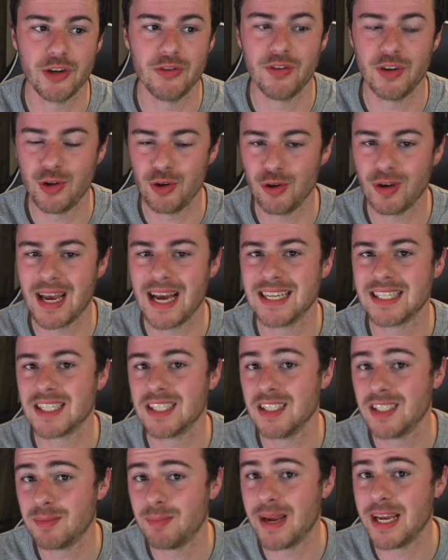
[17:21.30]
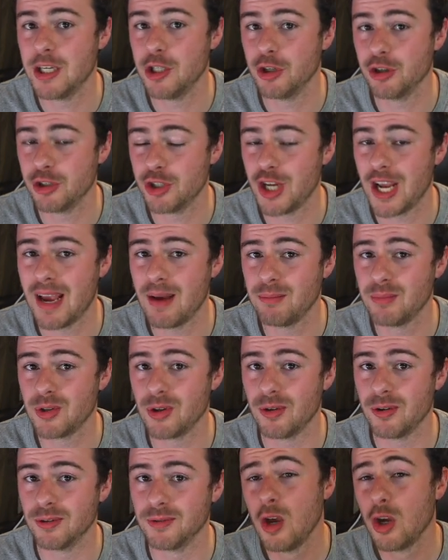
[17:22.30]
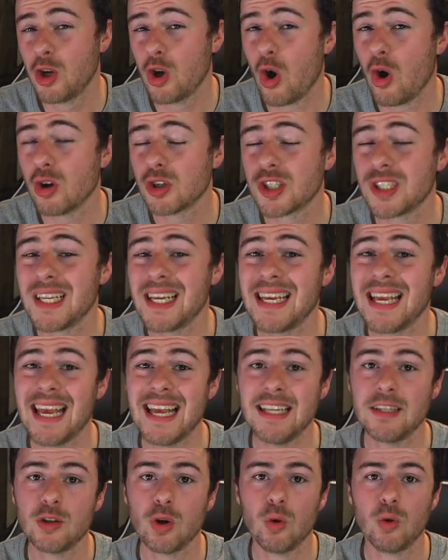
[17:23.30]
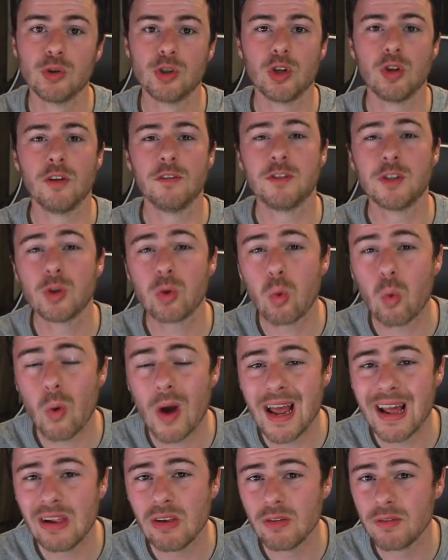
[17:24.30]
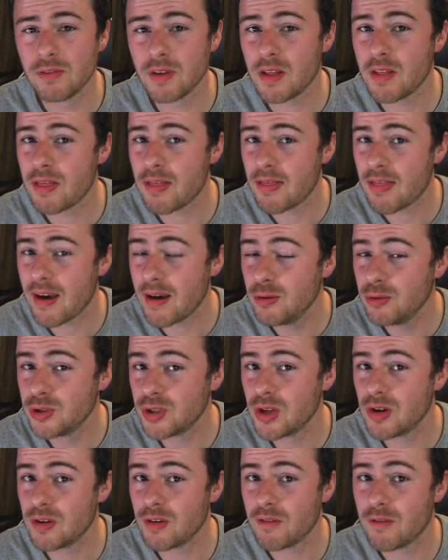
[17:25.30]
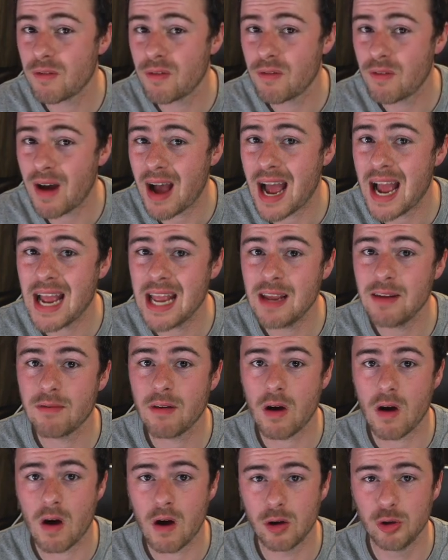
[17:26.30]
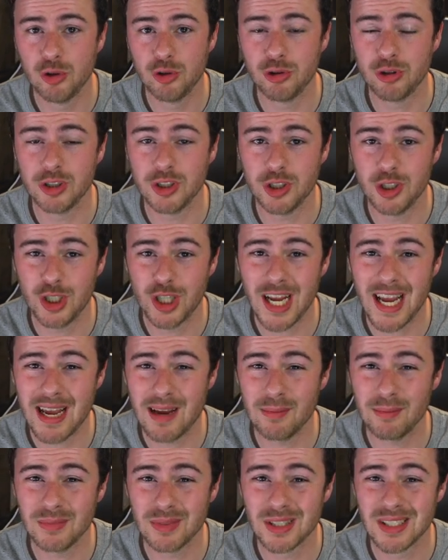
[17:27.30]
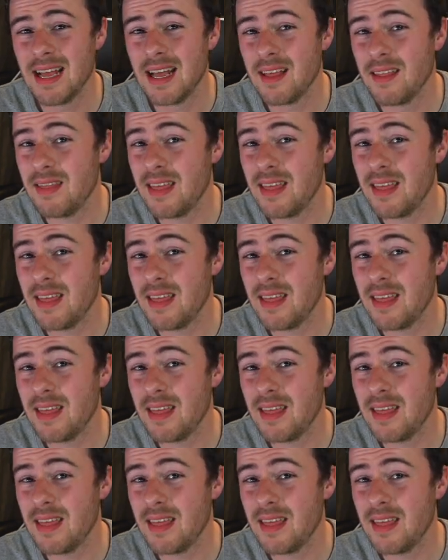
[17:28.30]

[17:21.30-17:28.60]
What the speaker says: that you guys can spend your gems on, costing a total of 12,500 gems.